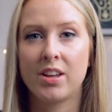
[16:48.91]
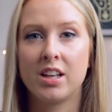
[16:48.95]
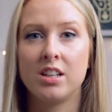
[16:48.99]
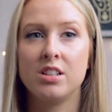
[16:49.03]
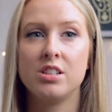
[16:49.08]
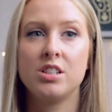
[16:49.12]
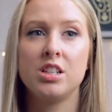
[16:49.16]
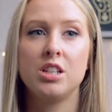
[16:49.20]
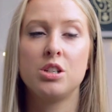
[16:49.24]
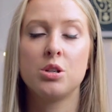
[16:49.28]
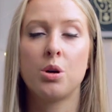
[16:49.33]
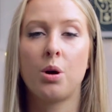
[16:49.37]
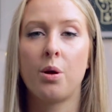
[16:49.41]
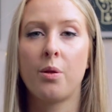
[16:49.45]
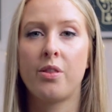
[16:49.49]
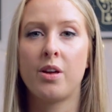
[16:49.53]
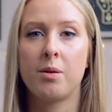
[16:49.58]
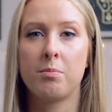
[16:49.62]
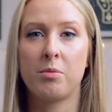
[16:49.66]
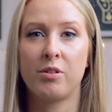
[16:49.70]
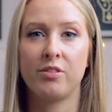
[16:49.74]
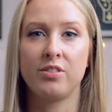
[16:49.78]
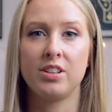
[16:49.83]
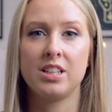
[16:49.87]
and she told
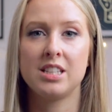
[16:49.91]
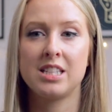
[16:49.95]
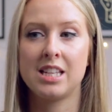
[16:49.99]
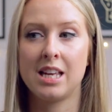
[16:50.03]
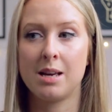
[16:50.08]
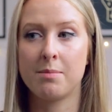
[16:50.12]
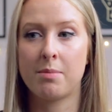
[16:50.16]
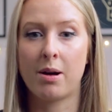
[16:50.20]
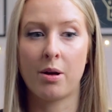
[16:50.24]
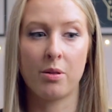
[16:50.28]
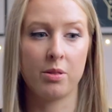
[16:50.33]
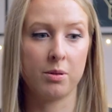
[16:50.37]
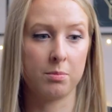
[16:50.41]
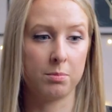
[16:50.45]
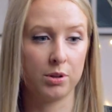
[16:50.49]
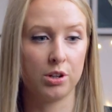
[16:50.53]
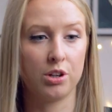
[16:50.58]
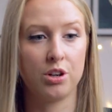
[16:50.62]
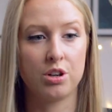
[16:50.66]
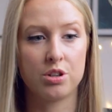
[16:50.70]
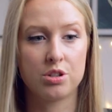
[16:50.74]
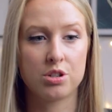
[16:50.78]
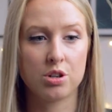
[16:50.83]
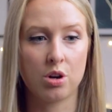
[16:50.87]
them obviously about the
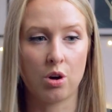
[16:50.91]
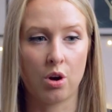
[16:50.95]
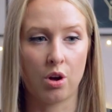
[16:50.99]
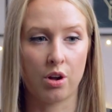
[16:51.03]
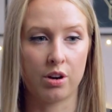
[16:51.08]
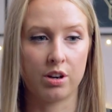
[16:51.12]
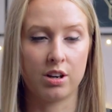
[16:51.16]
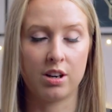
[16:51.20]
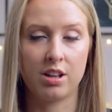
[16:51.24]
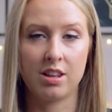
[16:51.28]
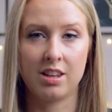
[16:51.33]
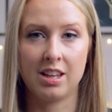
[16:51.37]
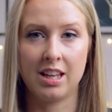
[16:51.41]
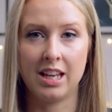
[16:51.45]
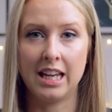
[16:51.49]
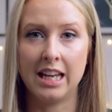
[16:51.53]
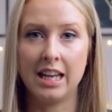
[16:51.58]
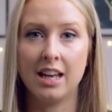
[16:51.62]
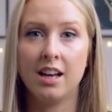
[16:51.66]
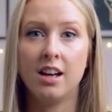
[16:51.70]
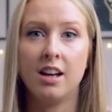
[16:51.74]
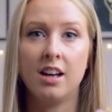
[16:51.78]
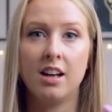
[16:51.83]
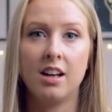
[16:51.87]
blood on
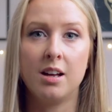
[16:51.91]
the